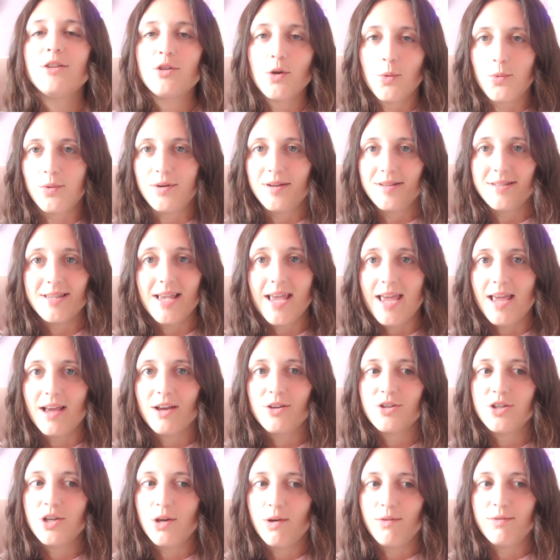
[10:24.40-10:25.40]
don't want to say it because
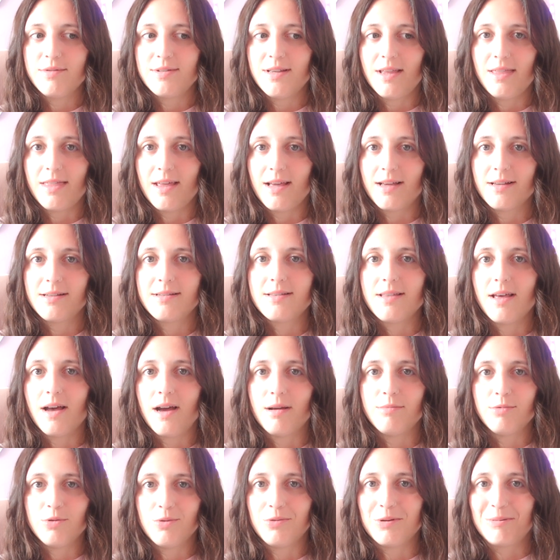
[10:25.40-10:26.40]
she obviously thinks that
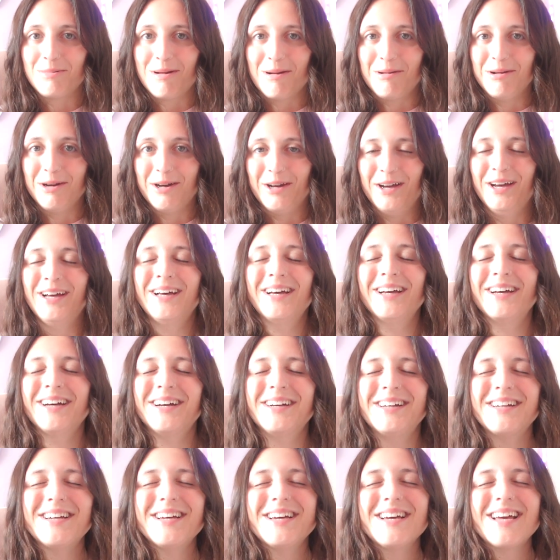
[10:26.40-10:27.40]
I'm talking about her.
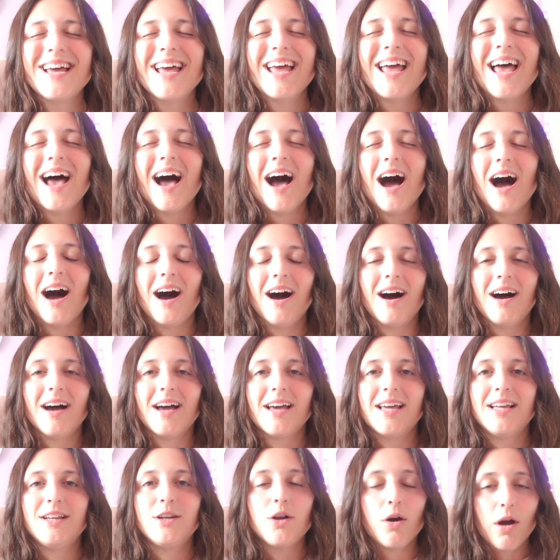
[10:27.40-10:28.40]

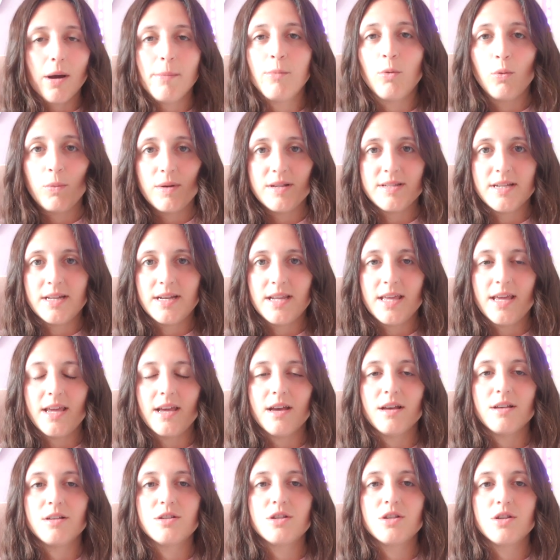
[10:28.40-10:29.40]
I know I'm always in
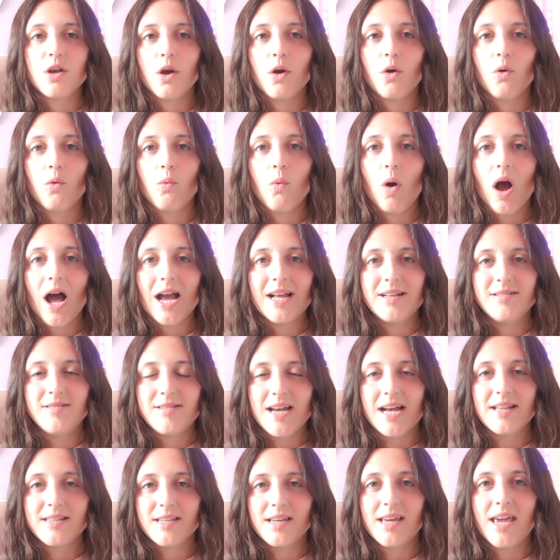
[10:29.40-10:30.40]
here, so I
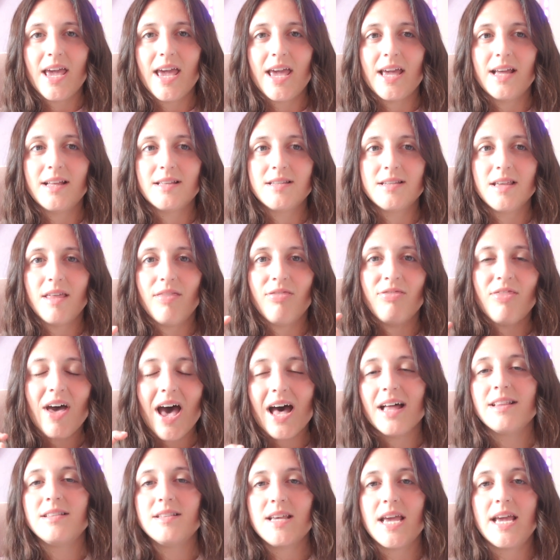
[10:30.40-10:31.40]
dedicate
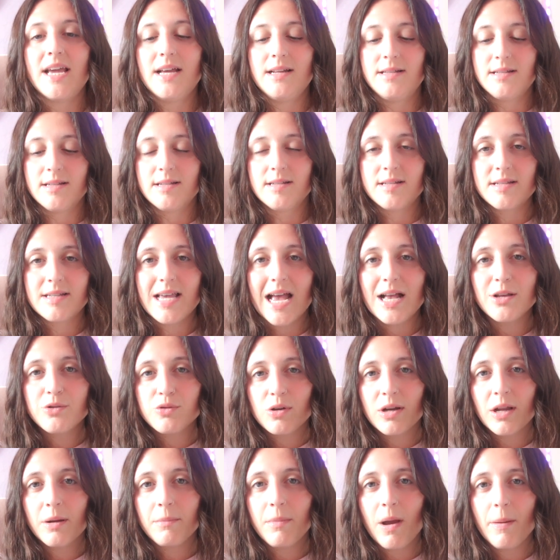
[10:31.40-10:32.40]
that day to
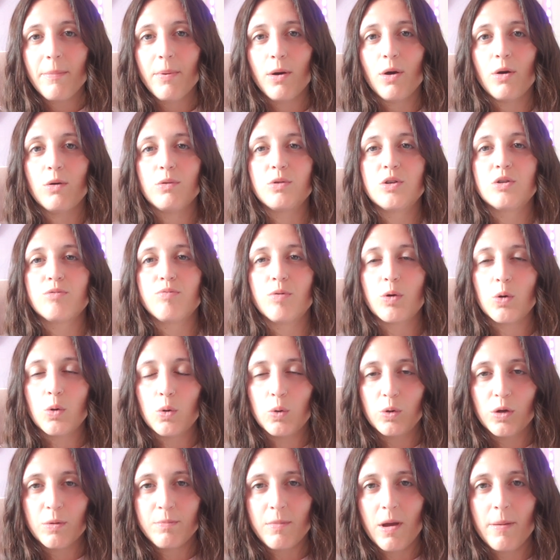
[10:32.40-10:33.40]
scheduling my posts,
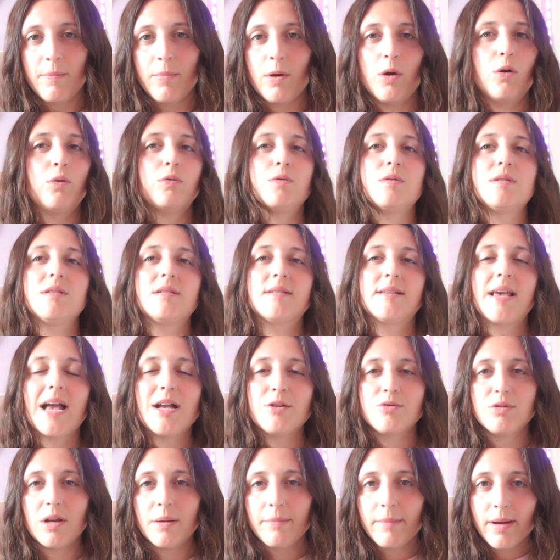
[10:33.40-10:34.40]
recording my posts,
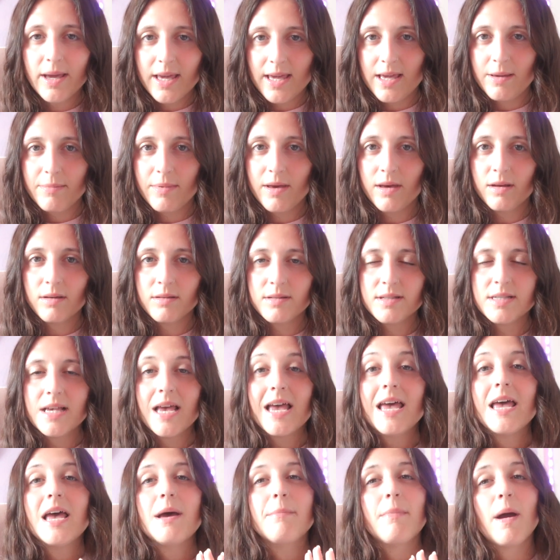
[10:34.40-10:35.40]
scheduling my emails,
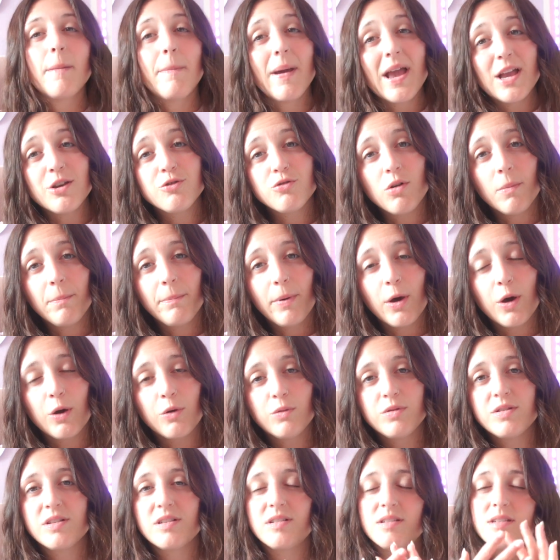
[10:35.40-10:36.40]
my Patreon
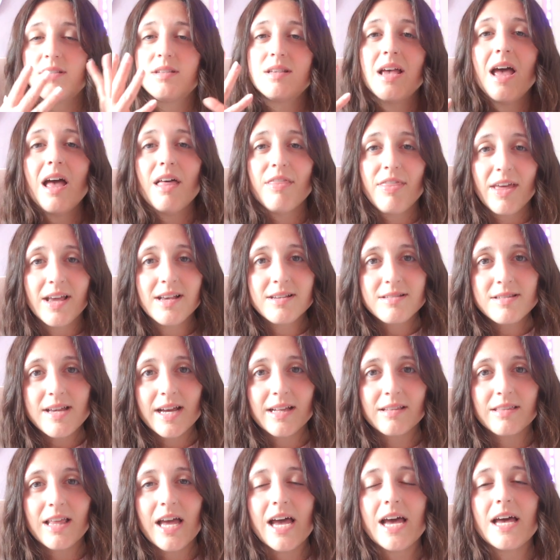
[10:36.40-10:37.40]
posts, things
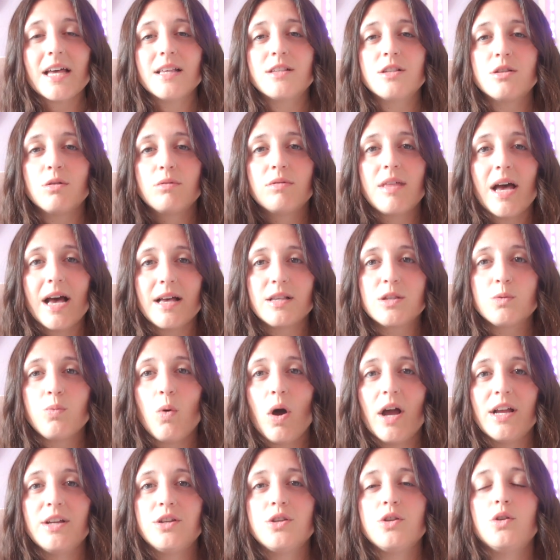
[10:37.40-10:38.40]
like that. So that's
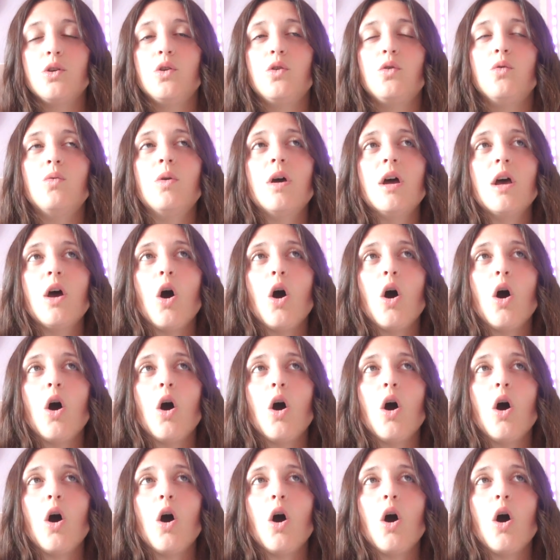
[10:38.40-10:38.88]
what I do